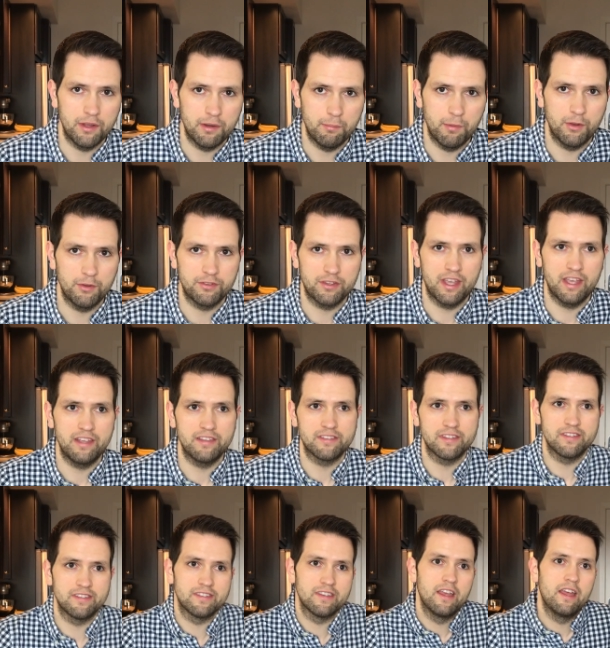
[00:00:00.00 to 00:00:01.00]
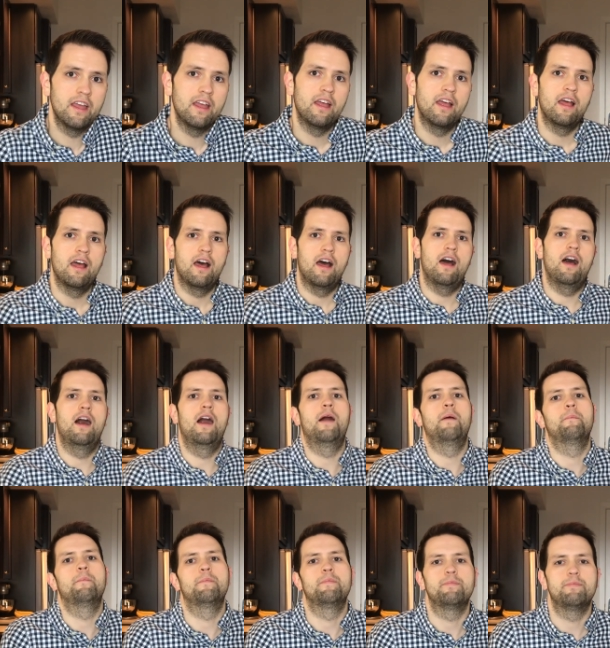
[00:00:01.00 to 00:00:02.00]
in most cases.
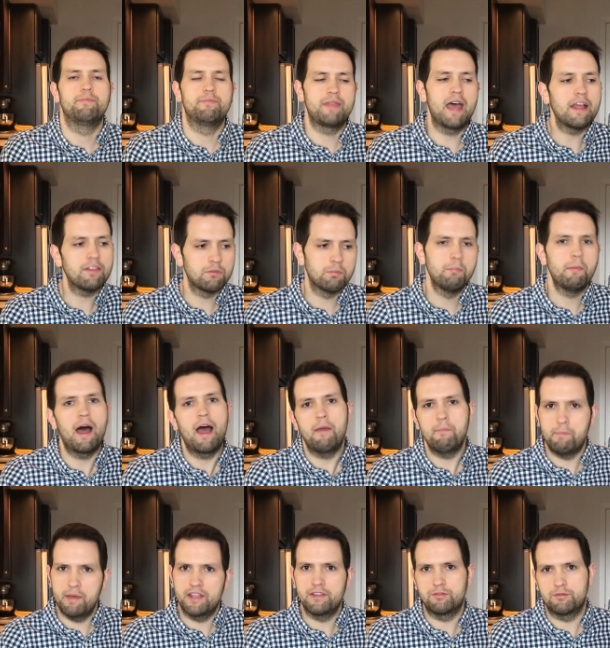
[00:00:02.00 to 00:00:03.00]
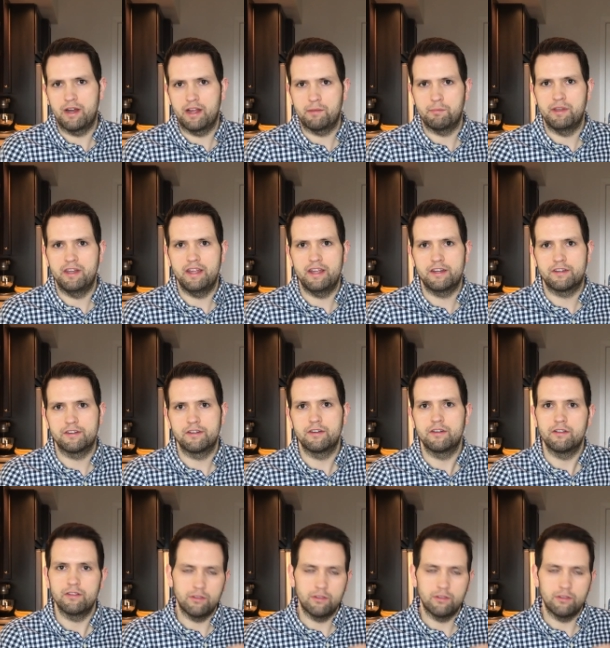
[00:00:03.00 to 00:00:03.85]
That's my biggest recommendation.